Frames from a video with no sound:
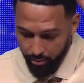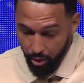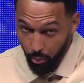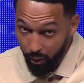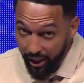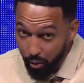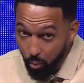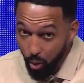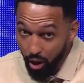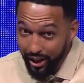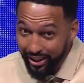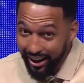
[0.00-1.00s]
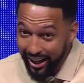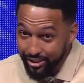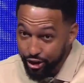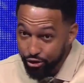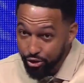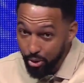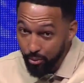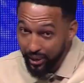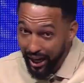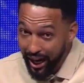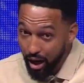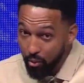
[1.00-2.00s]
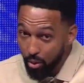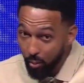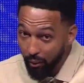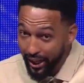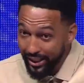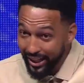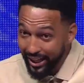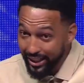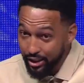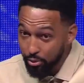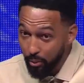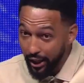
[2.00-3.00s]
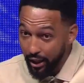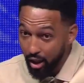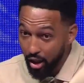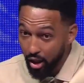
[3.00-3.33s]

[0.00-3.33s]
We want God to do it our way, not his way.